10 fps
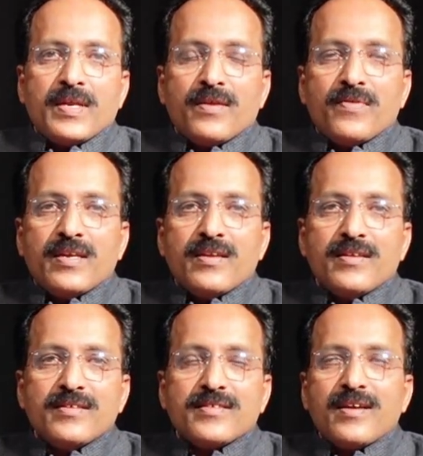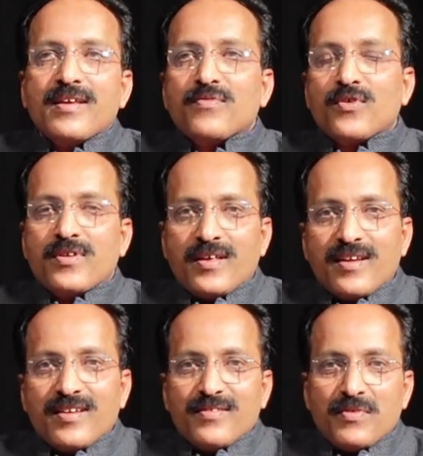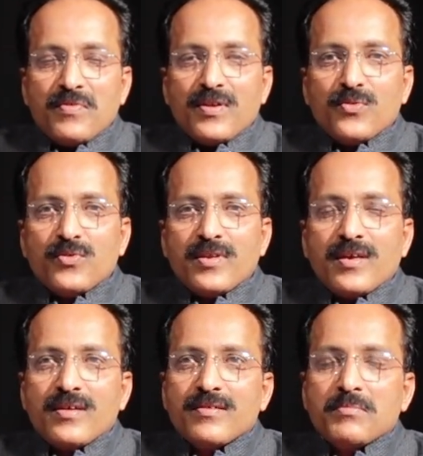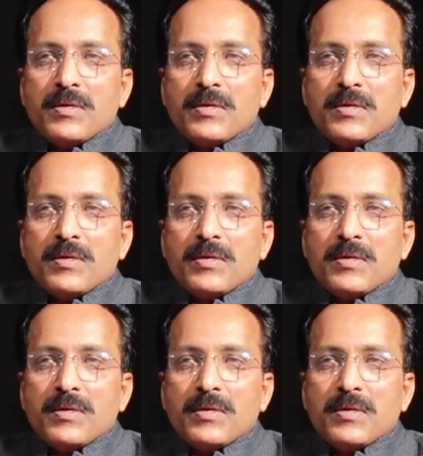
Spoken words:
When it is ready for that, we will do it,